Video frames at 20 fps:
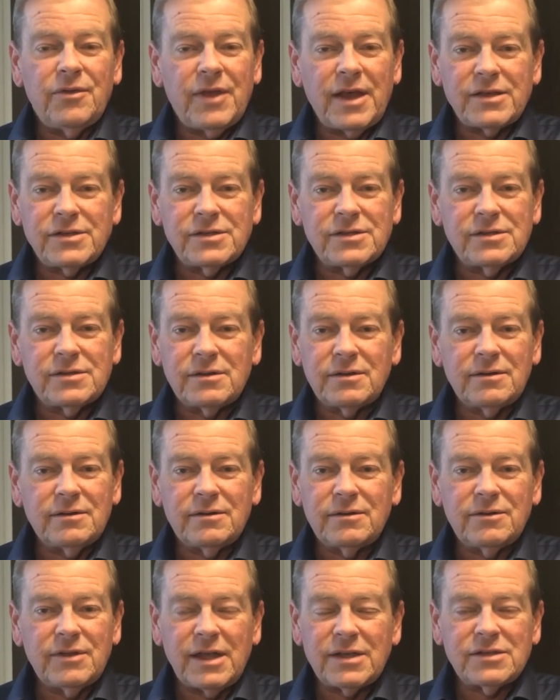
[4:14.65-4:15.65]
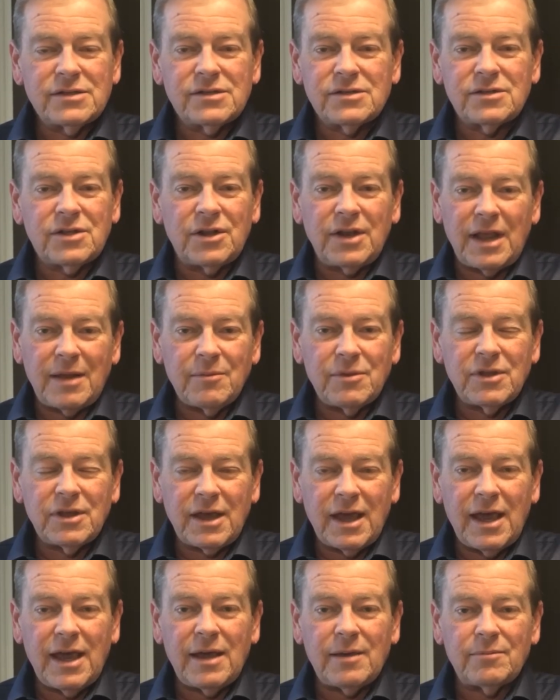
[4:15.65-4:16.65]
That's the name of the
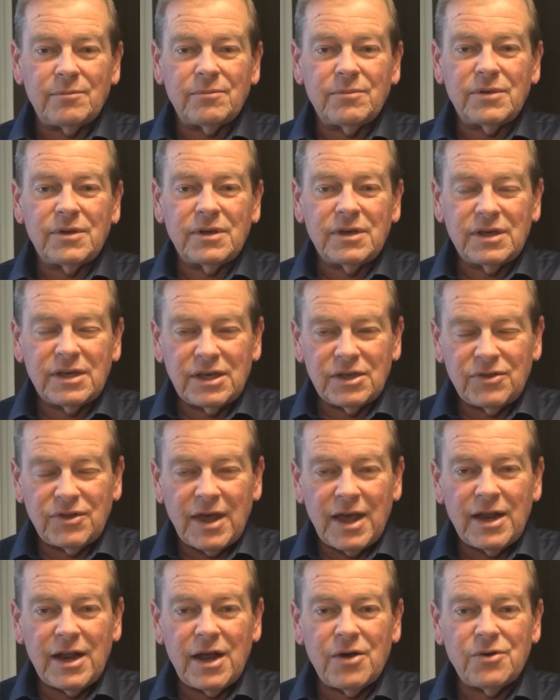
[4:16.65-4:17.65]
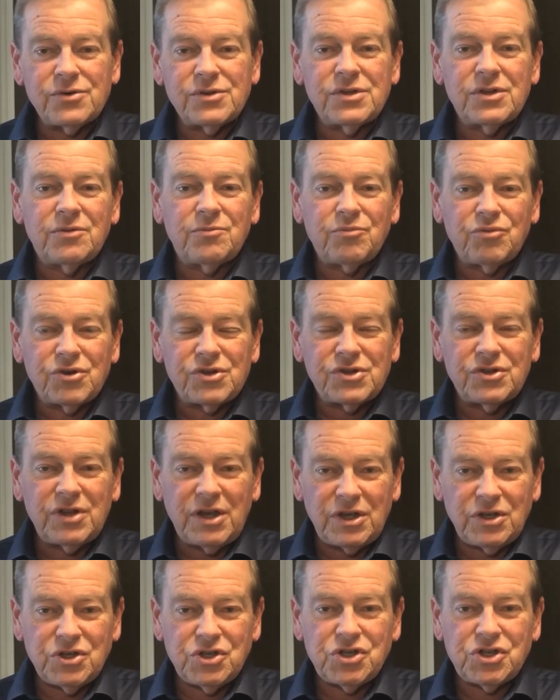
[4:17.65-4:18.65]
game. Get that house in
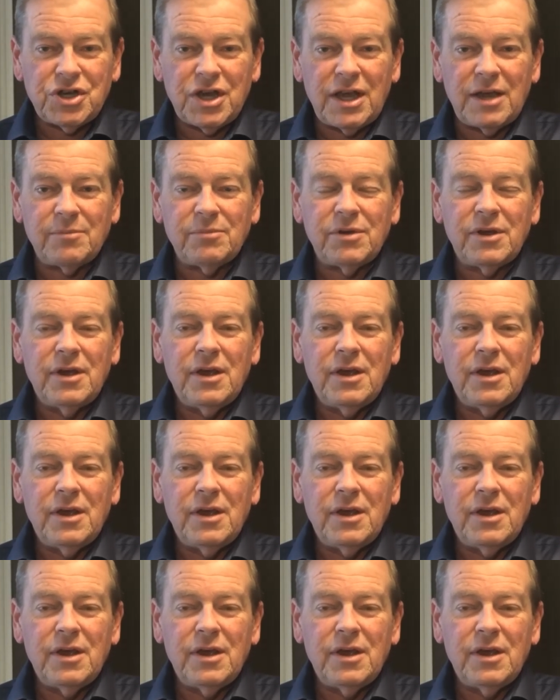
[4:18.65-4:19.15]
pristine shape.